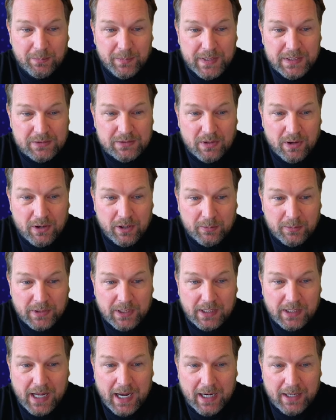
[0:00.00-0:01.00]

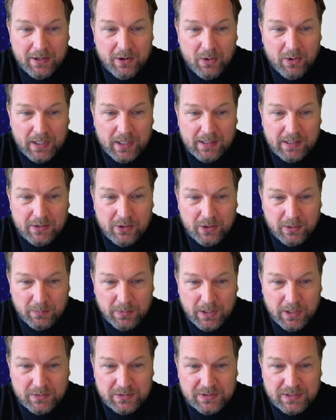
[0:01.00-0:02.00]
PixelArmorAI, and then
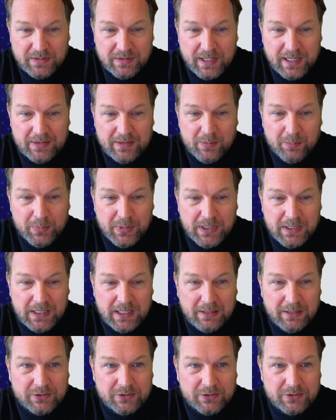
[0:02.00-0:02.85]
uploads, and then the PDF.